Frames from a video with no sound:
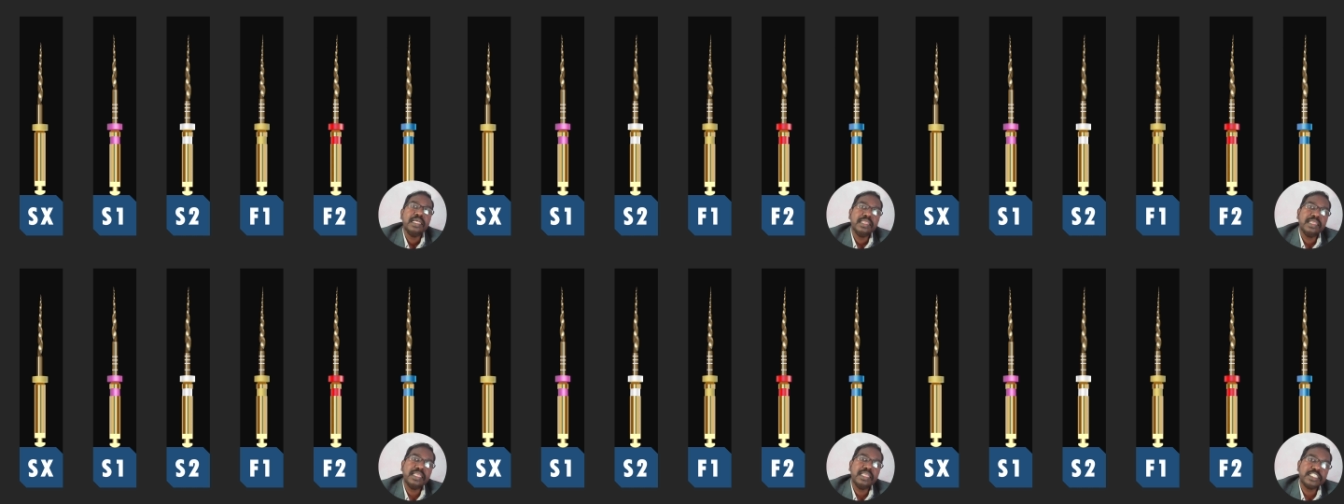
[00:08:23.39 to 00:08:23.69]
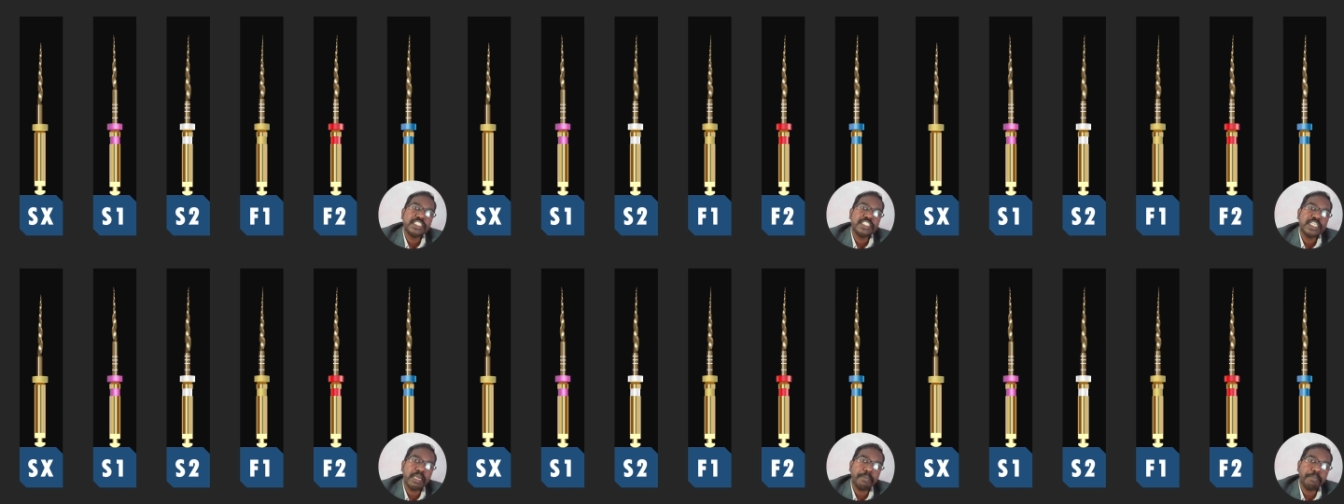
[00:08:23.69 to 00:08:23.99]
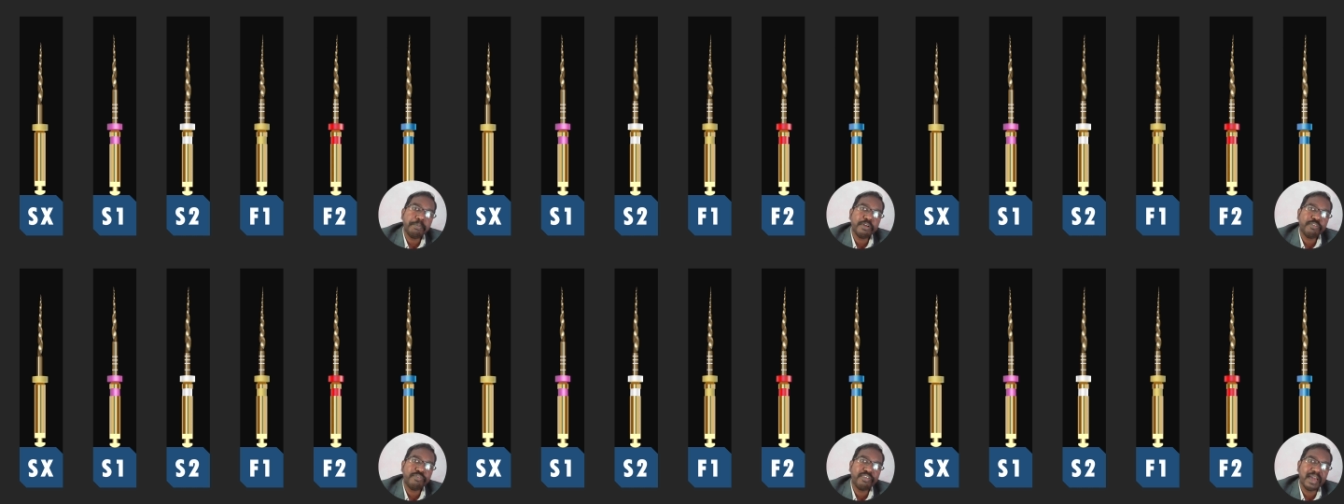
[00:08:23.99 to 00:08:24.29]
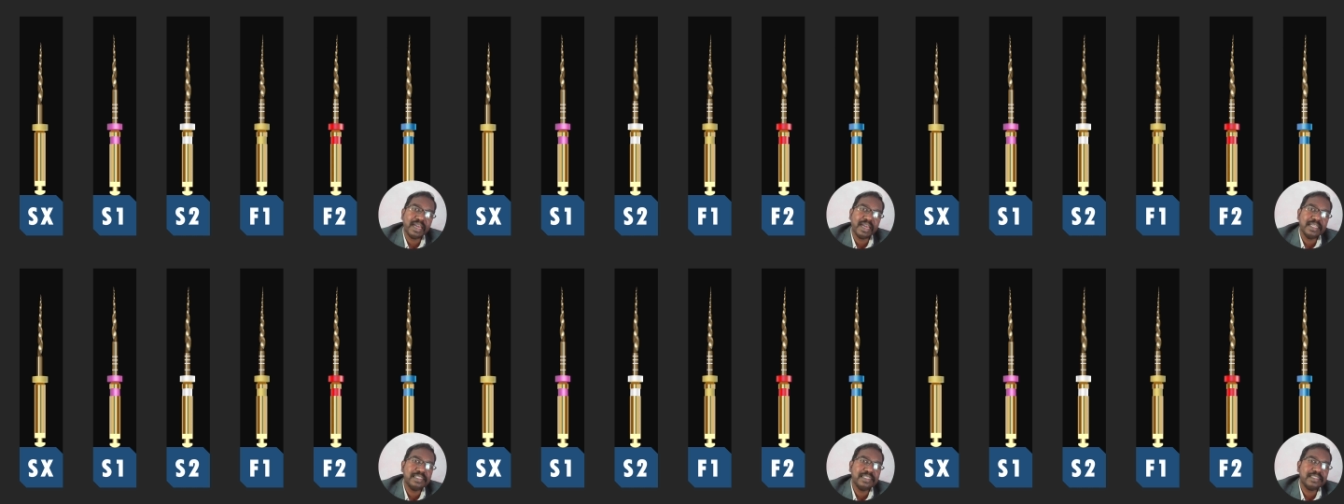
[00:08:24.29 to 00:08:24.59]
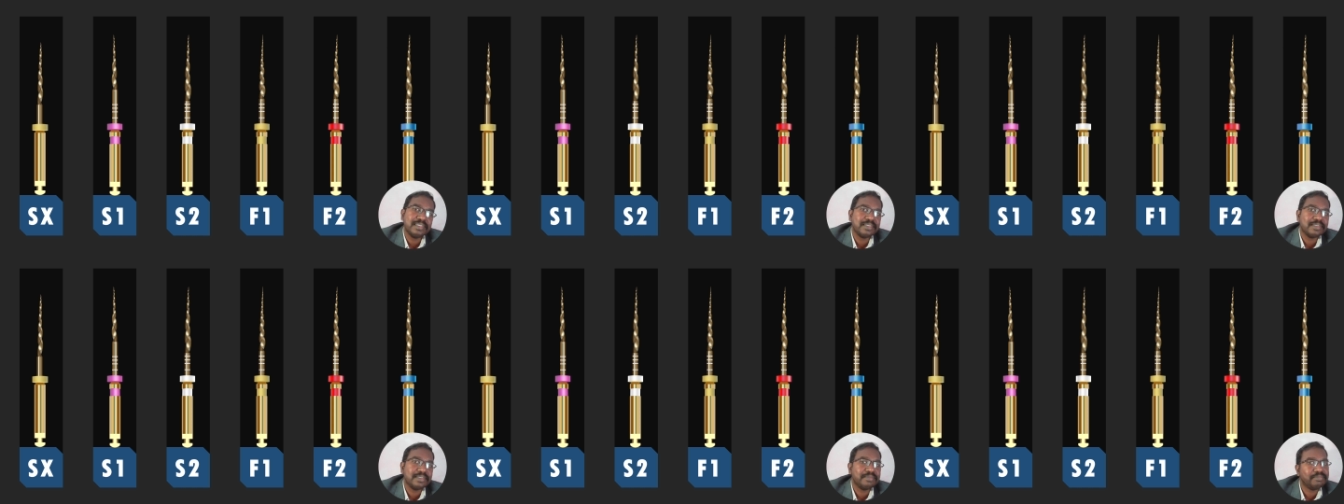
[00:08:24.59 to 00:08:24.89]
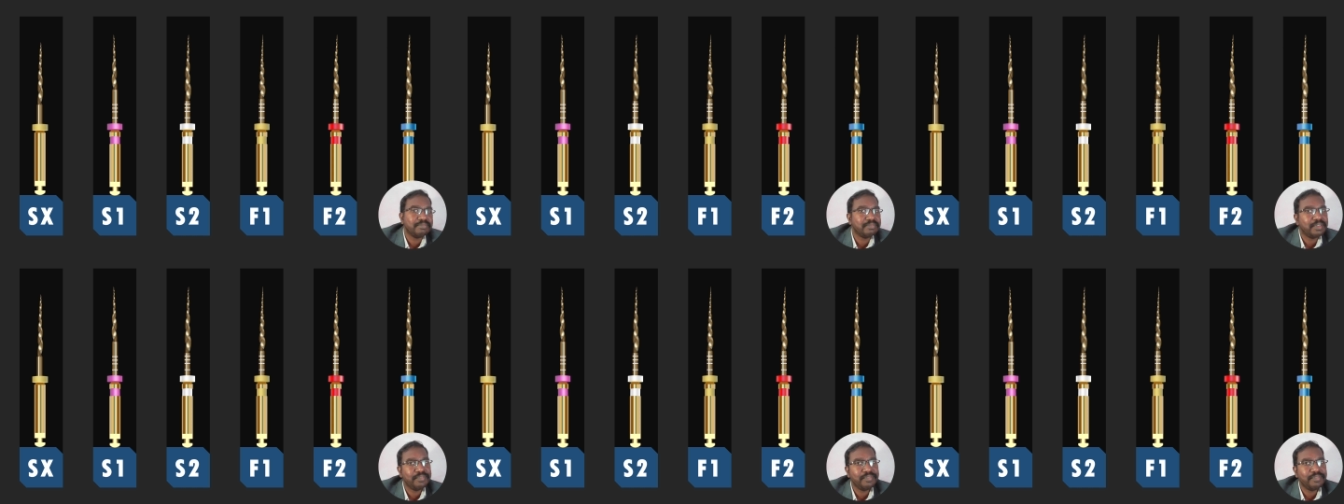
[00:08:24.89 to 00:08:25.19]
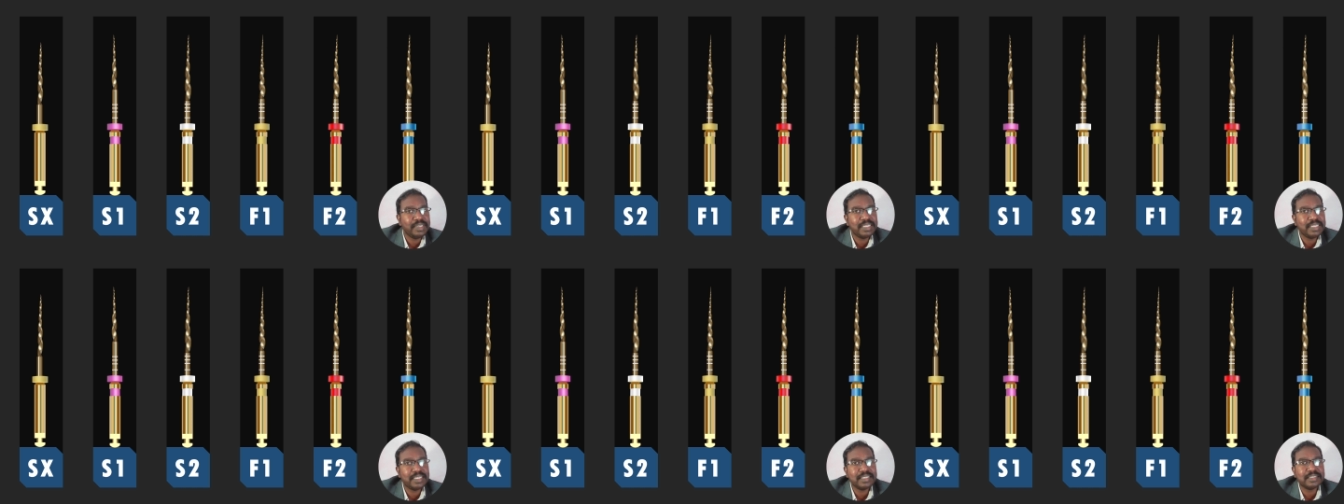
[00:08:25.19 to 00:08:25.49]
The shaper files,
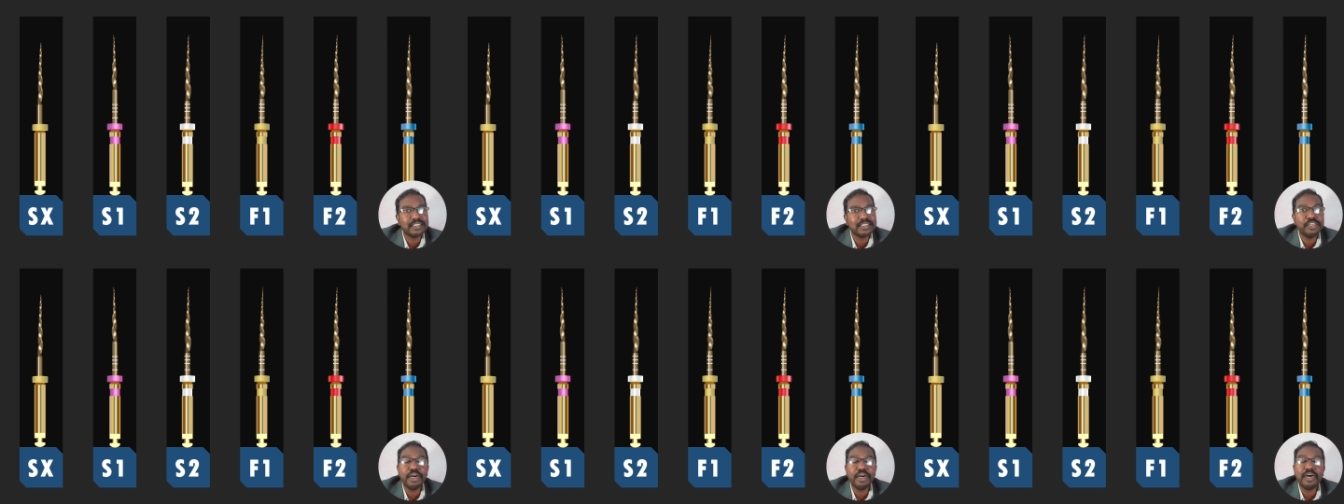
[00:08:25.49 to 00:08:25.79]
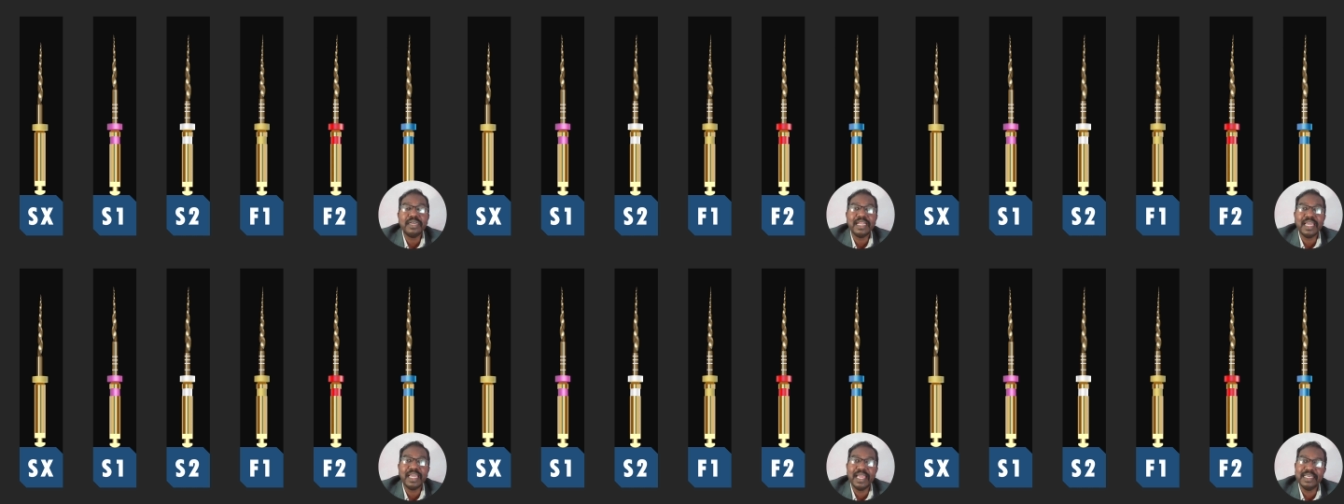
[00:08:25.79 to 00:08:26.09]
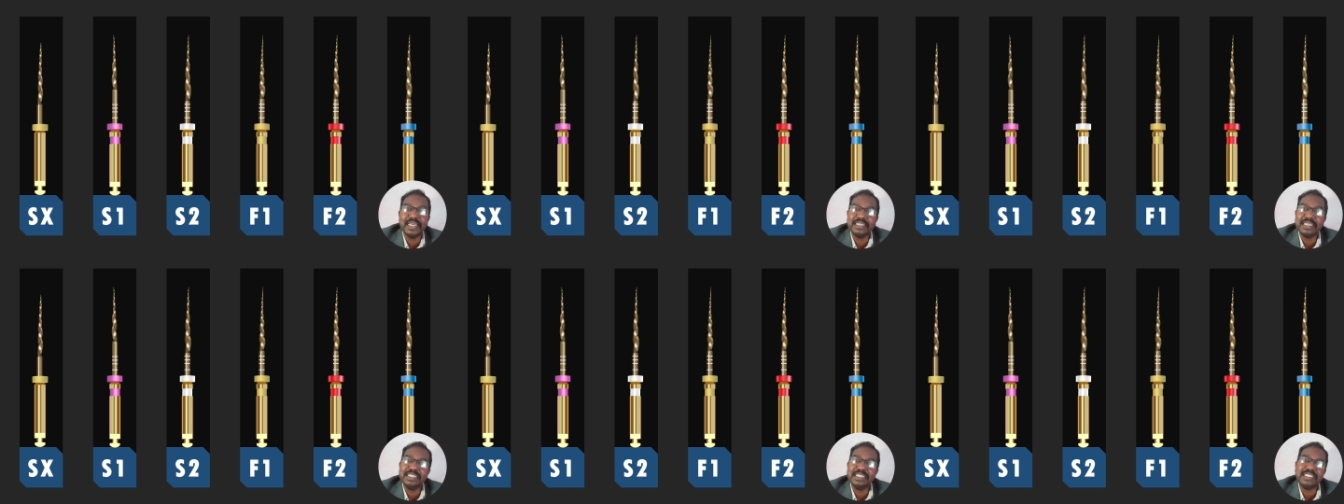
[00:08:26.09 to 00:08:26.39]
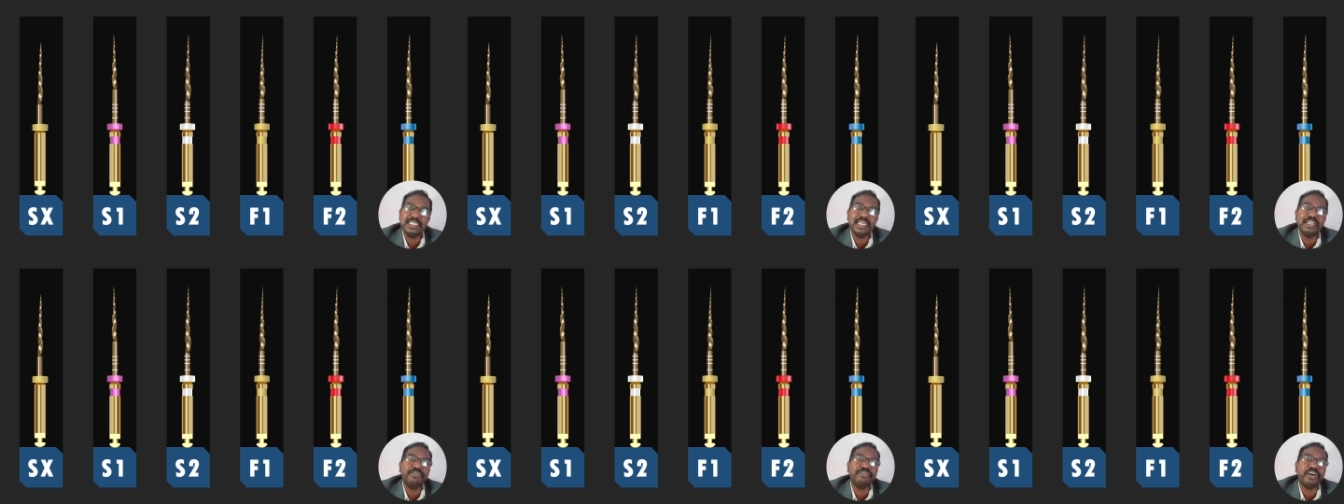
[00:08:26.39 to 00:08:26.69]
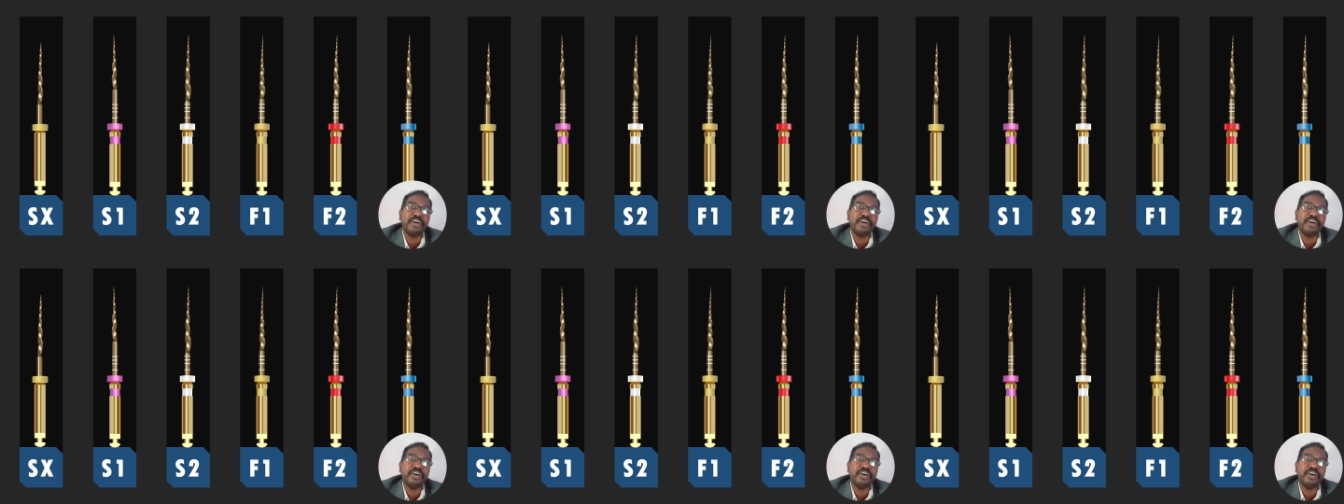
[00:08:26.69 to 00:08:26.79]
it is not essential